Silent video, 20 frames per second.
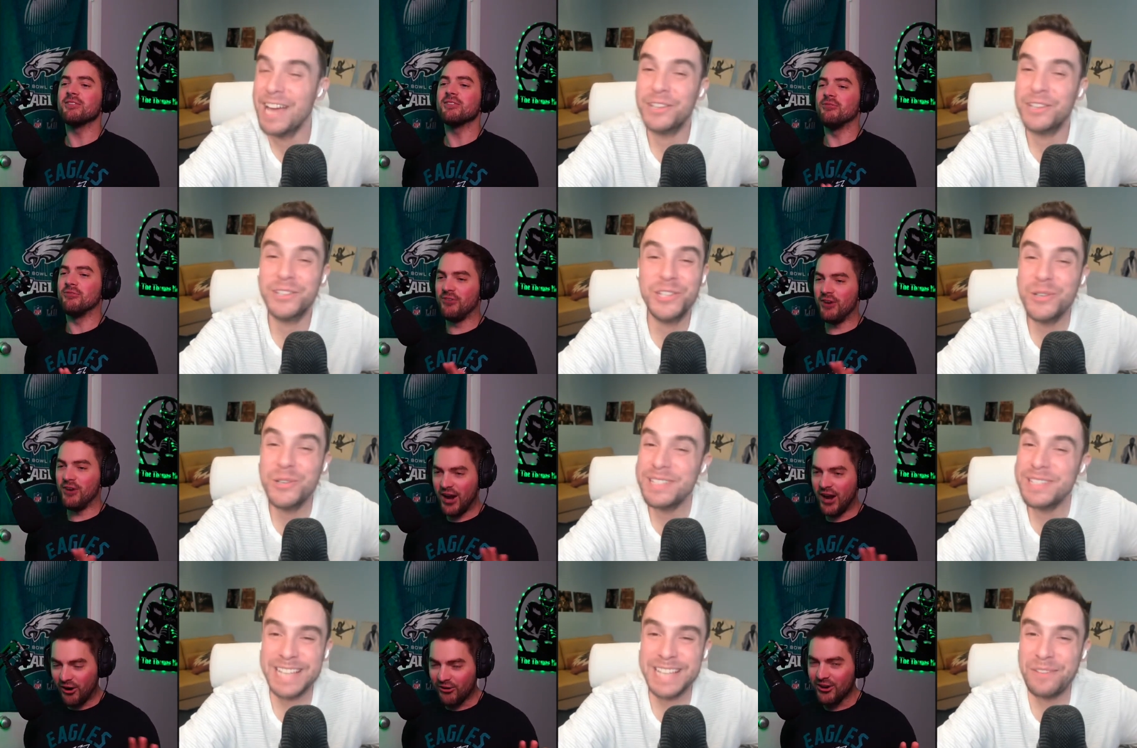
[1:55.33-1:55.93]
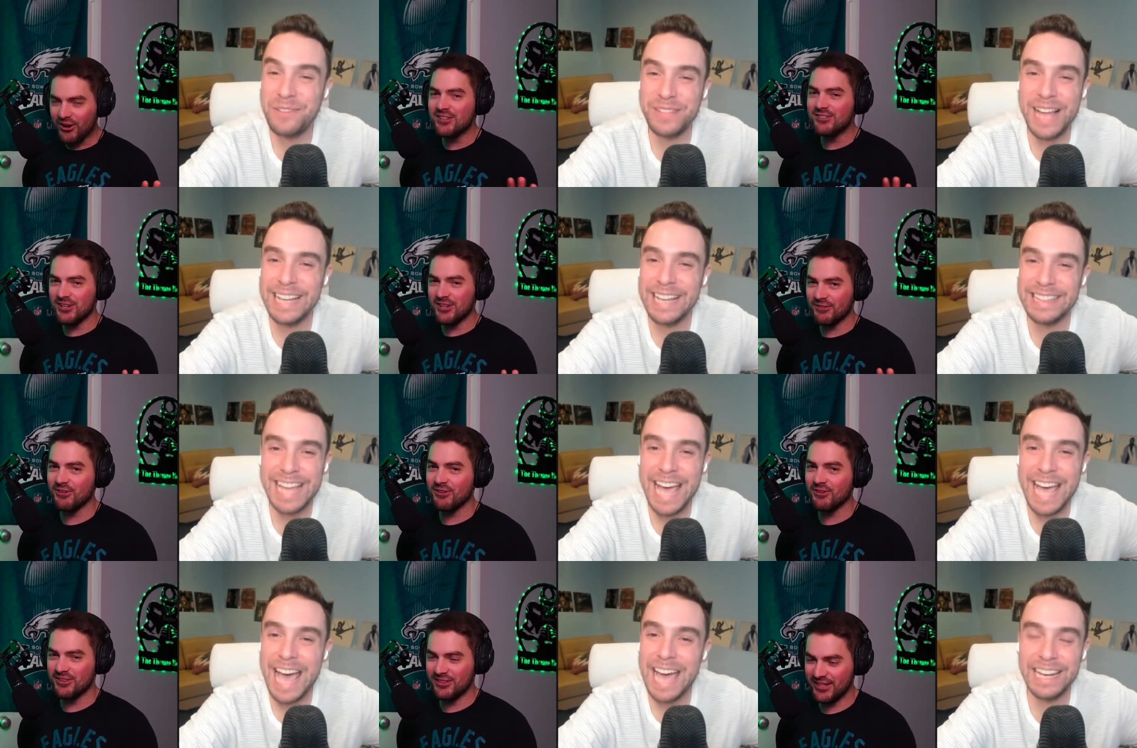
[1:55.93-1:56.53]
Speaker 1: doing stuff like
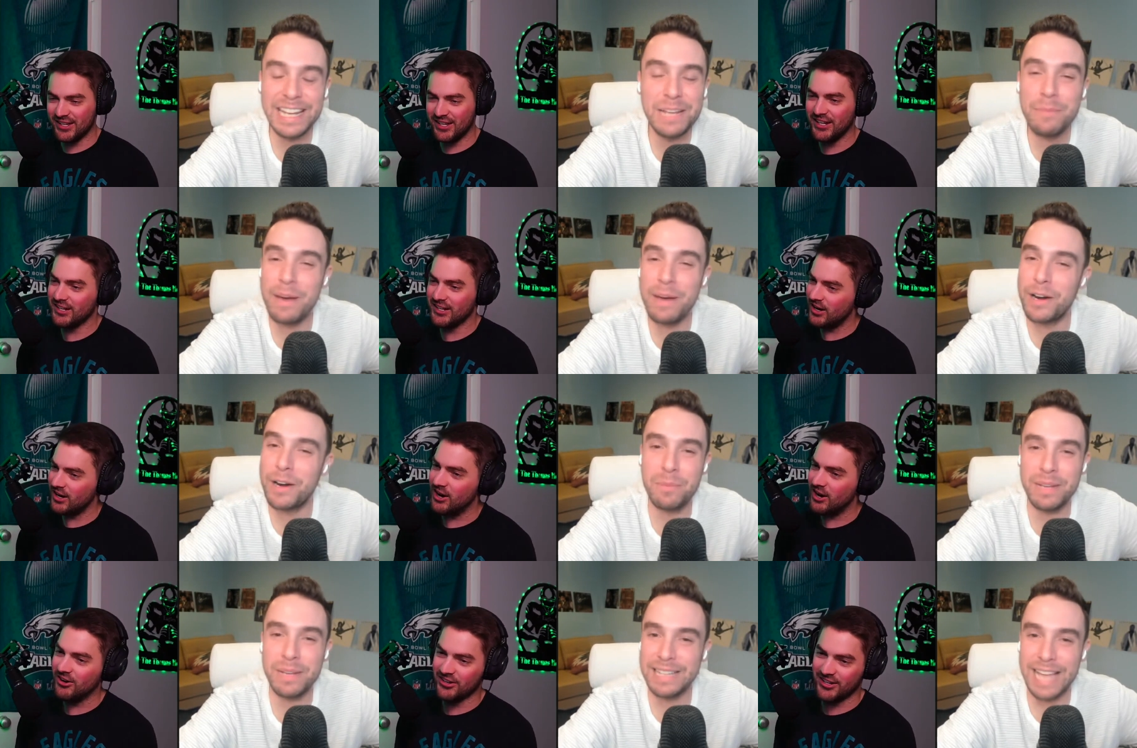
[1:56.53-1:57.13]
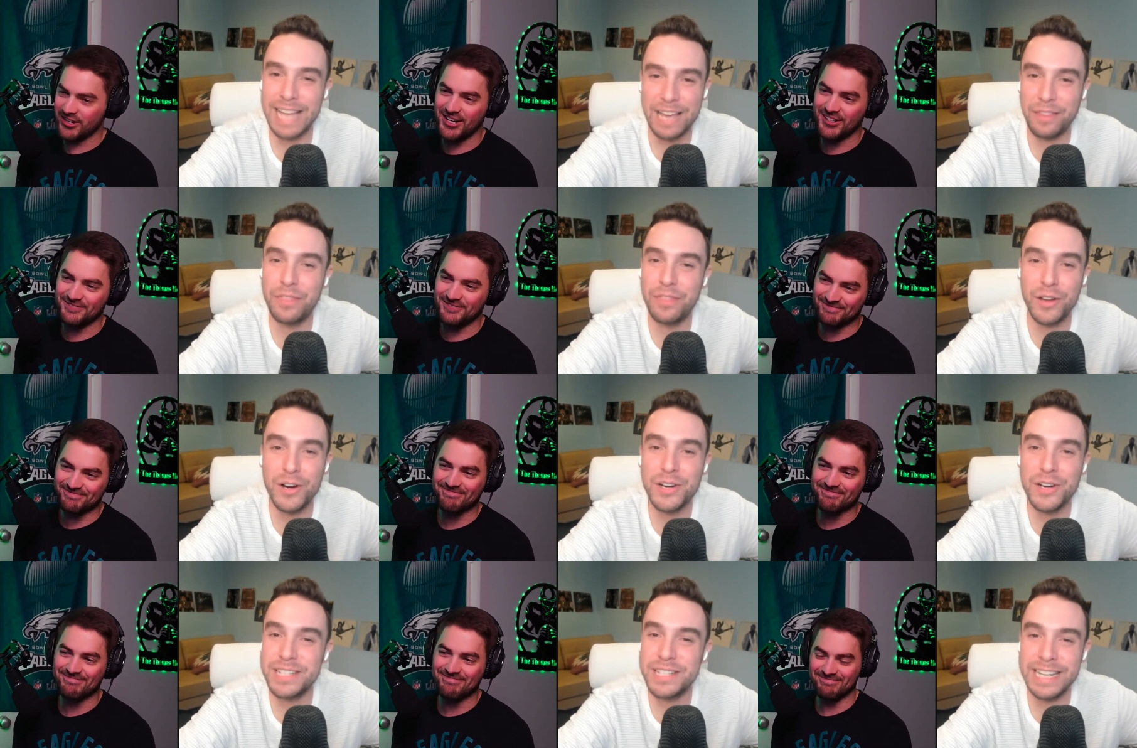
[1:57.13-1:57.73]
that. He better be oh. like
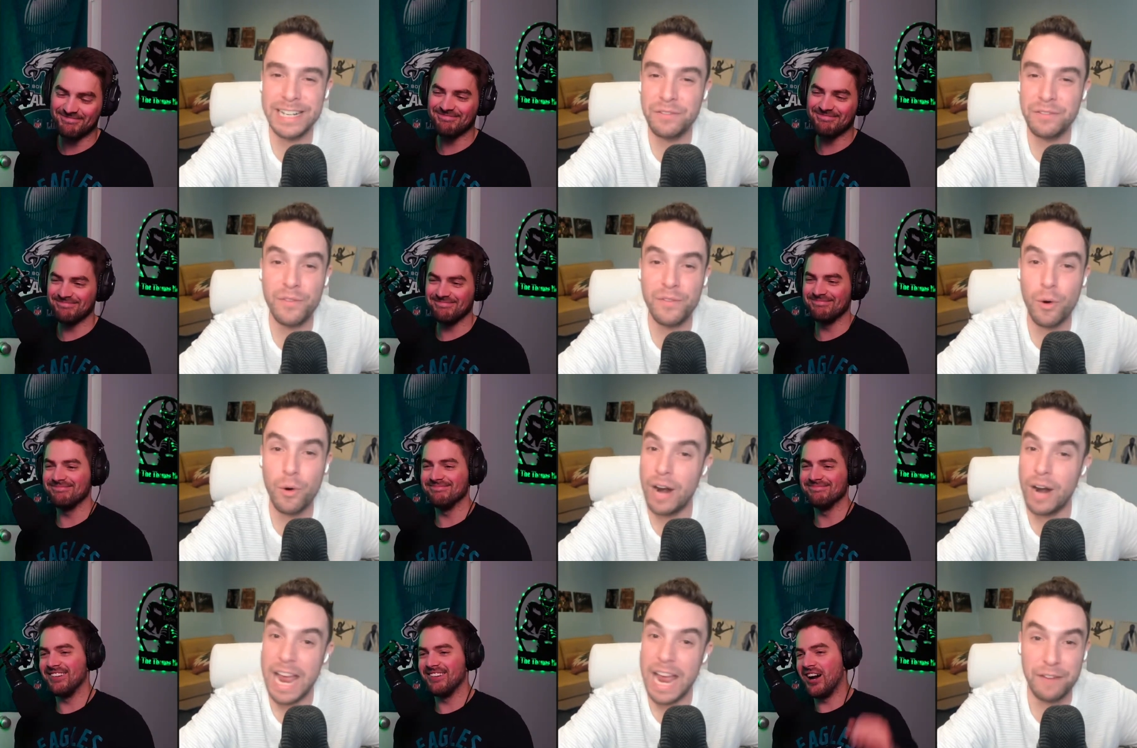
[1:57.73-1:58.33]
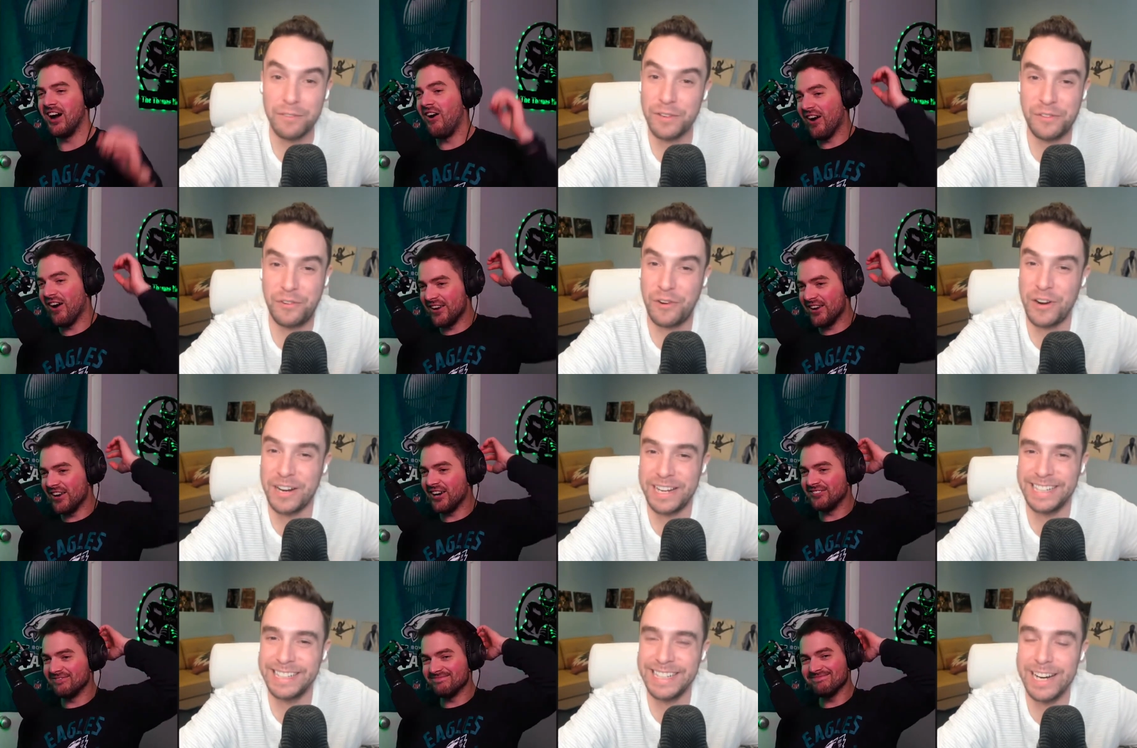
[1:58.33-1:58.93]
thirteen and four oh, every oh,
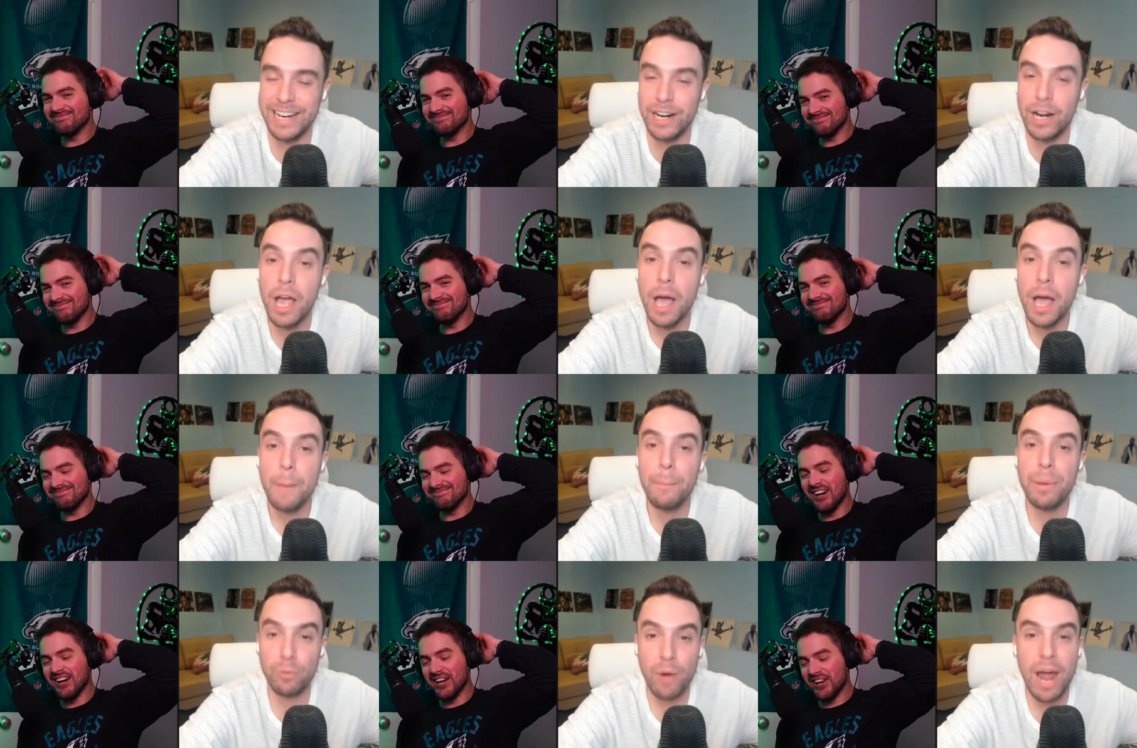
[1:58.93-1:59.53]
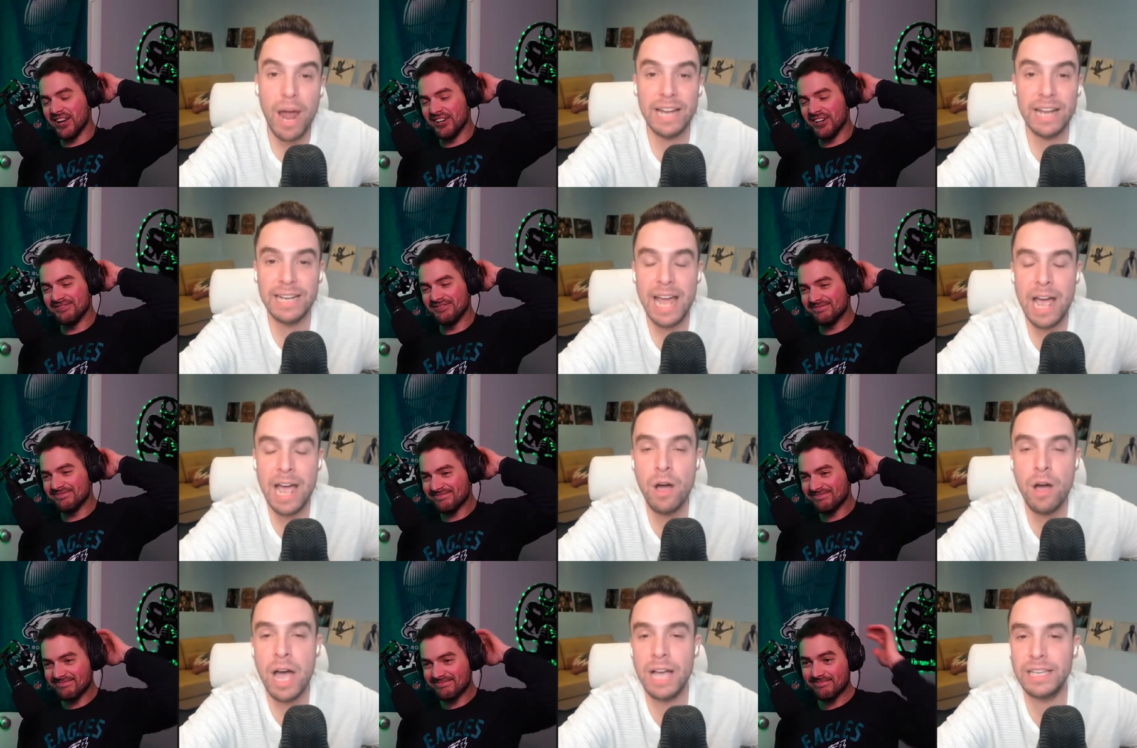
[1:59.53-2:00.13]
freaking year. But right now,
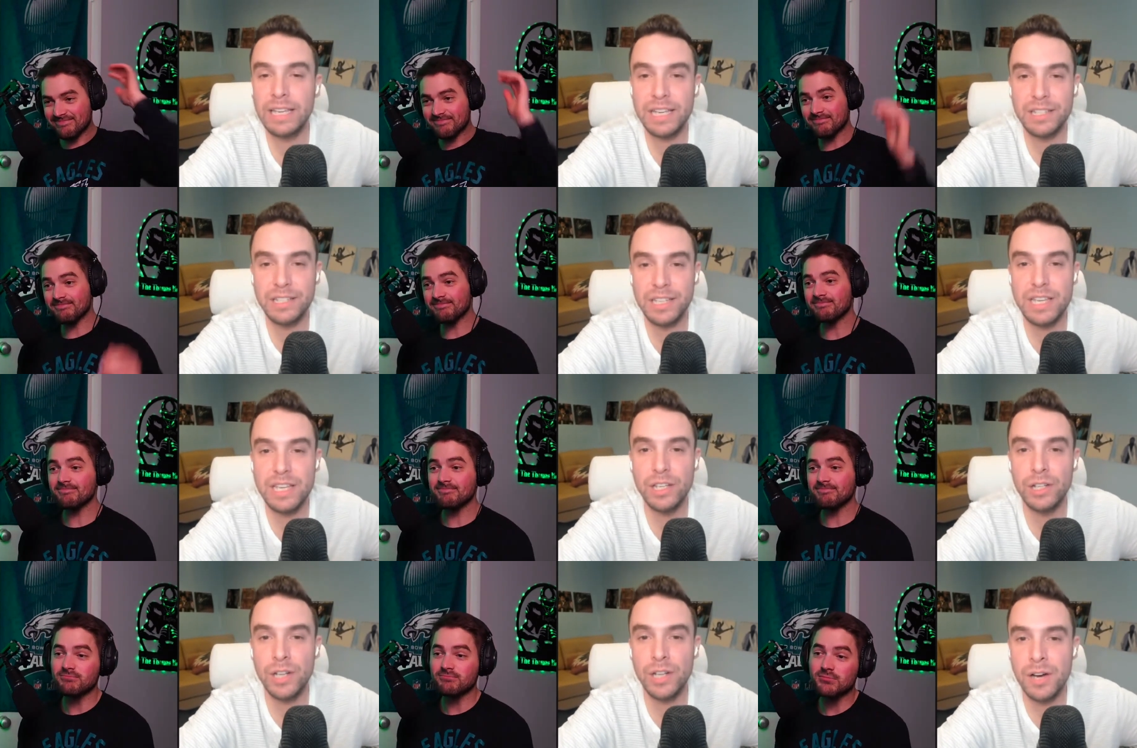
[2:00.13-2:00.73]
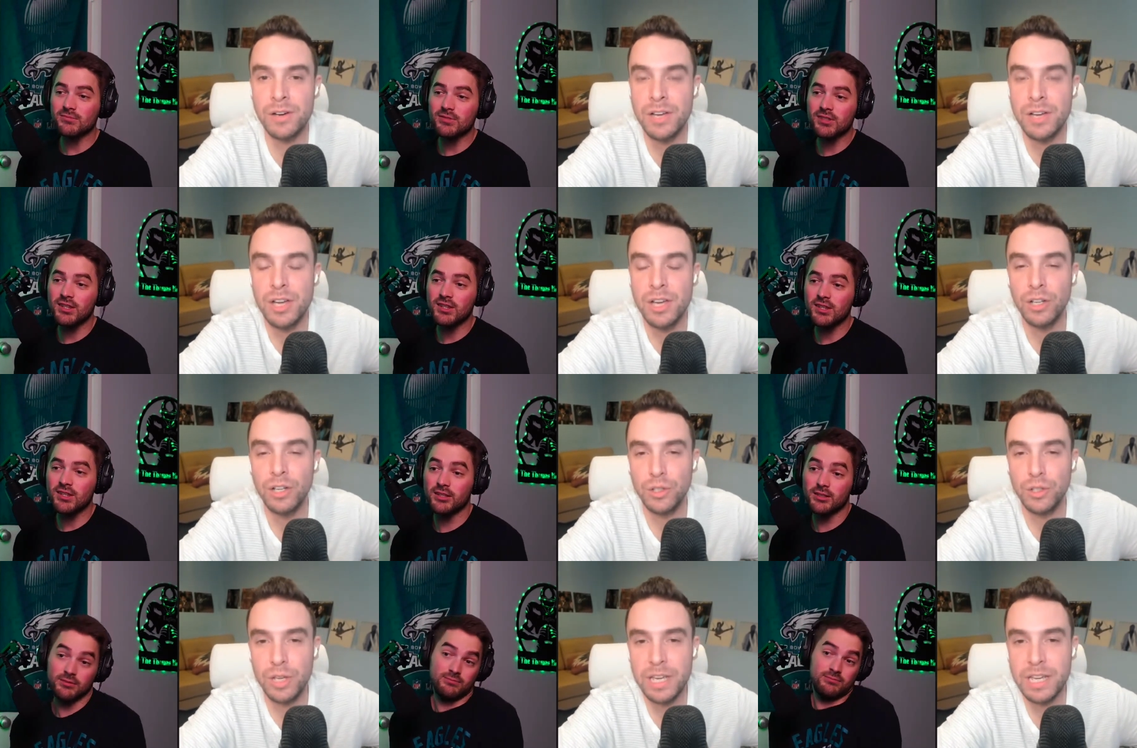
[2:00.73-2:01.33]
I guess he you know
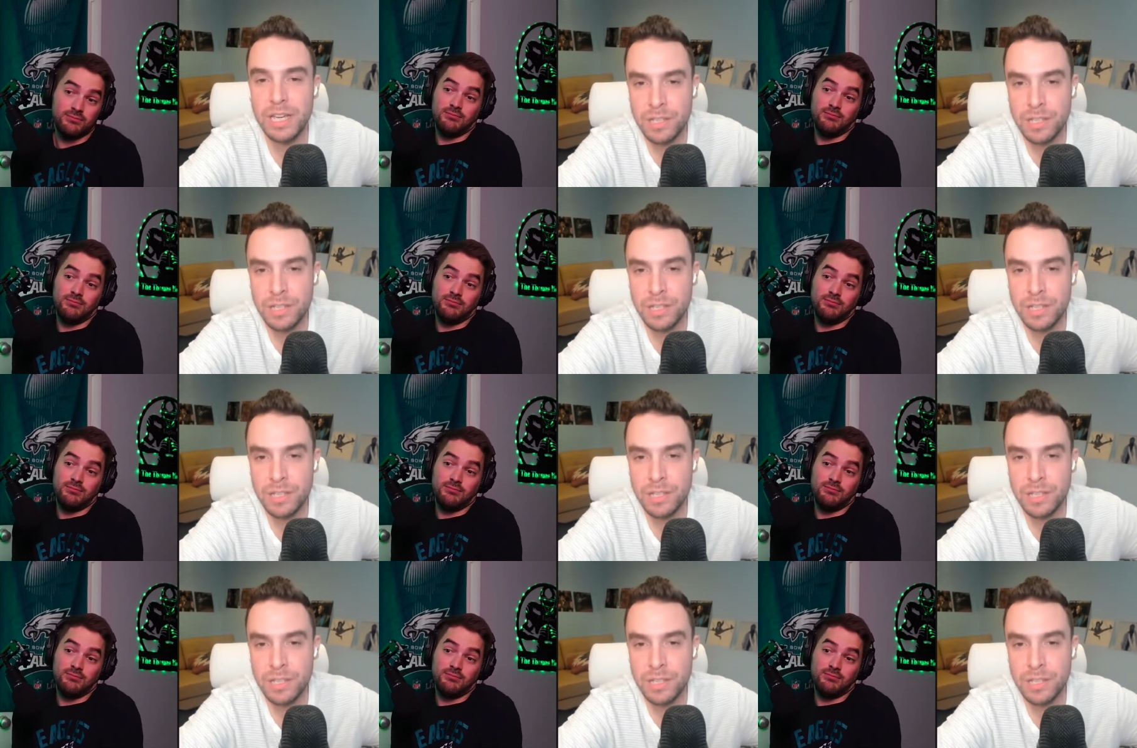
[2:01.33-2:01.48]
you, he can